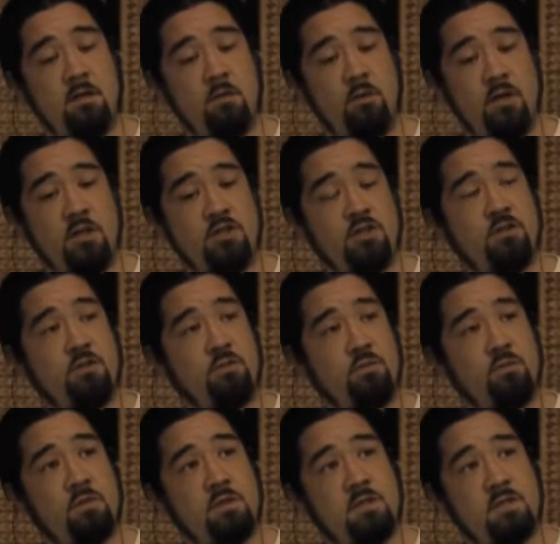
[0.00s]
Wing
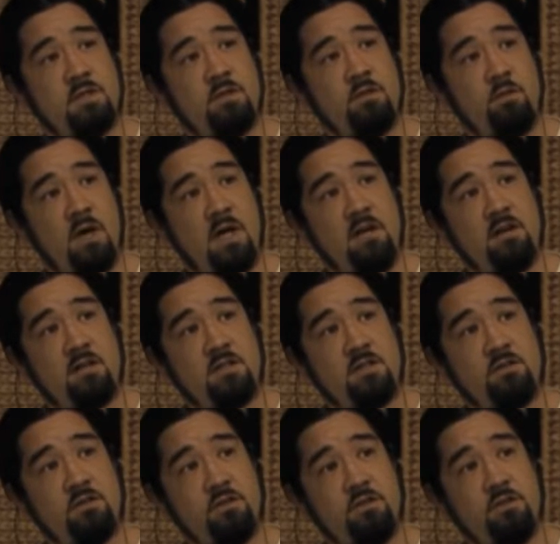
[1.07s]
Chun was the way I
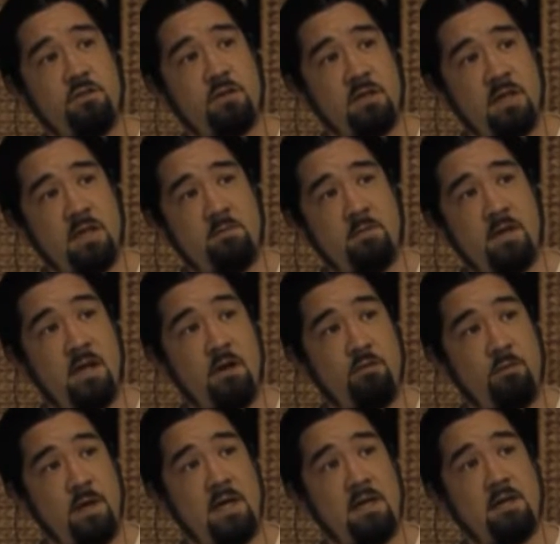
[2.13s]
saw to do it. Get my
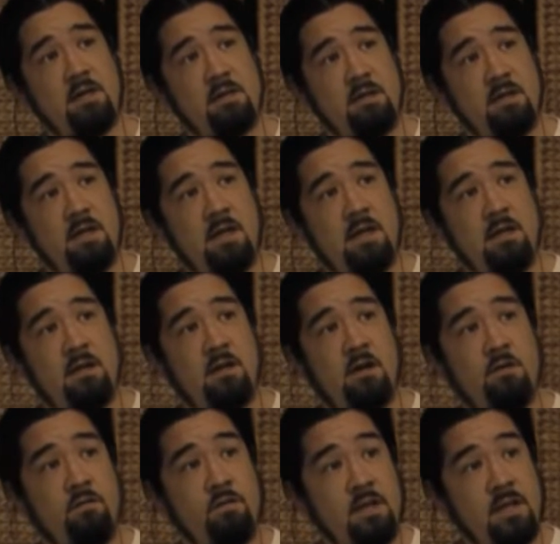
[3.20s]
health back and
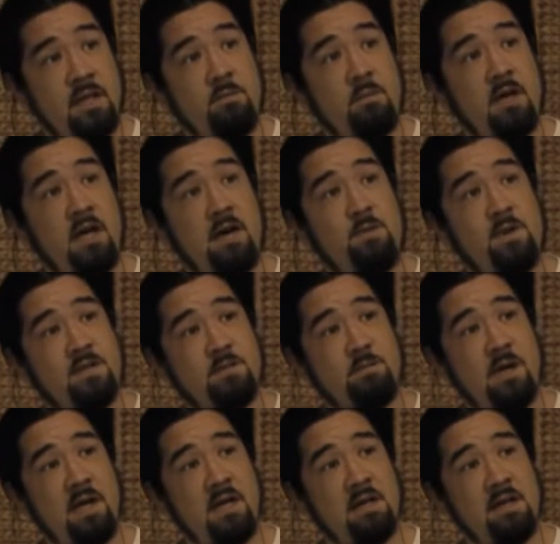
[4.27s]
hopefully get my happiness
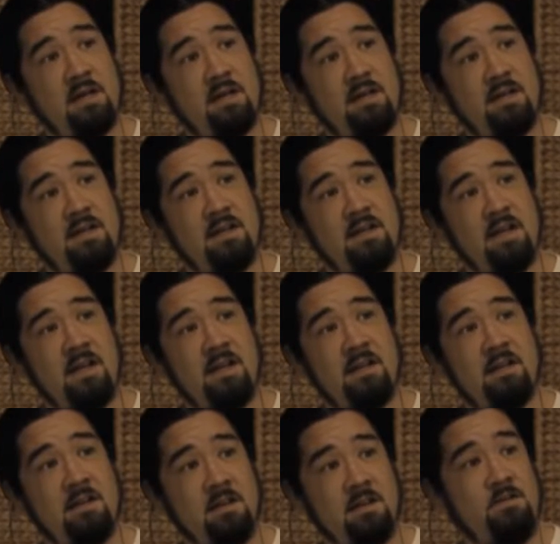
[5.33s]
back
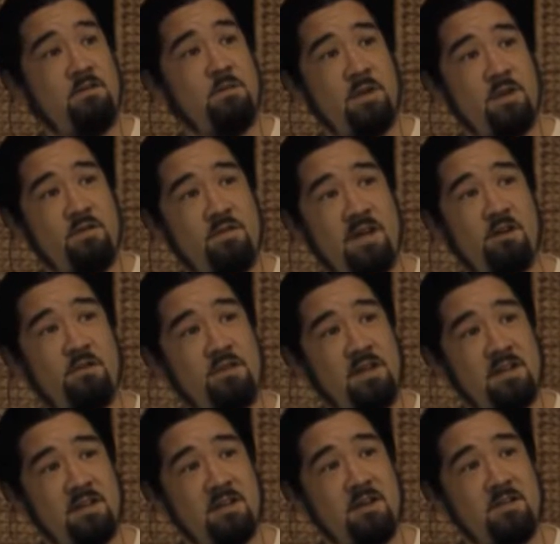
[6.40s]
and live a bit of a
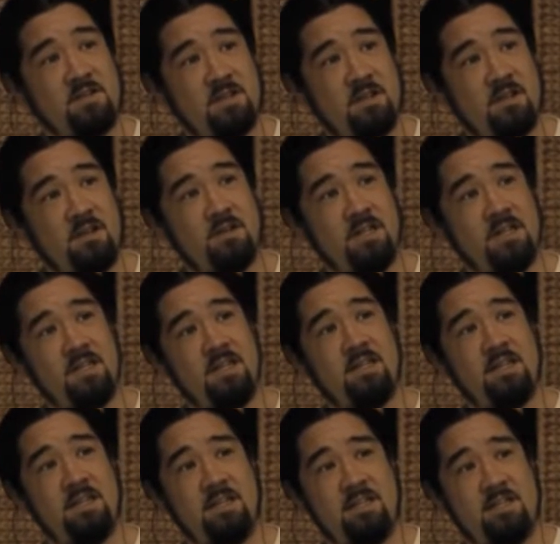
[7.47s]
healthier lifestyle.
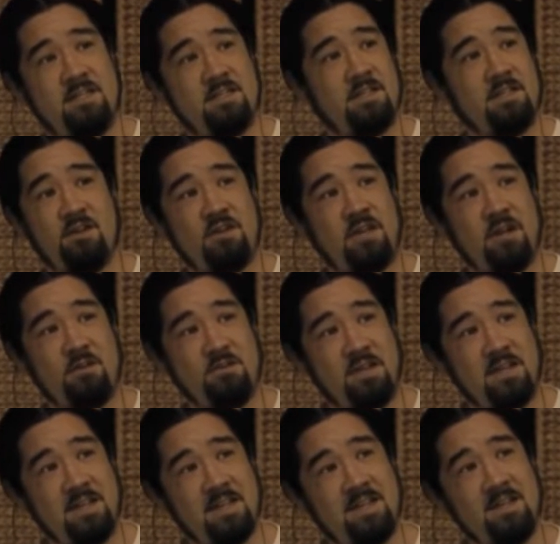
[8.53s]
Kitchens are not
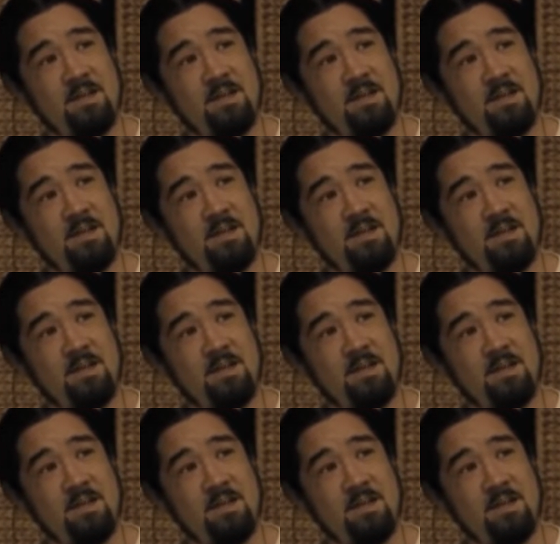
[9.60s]
healthy.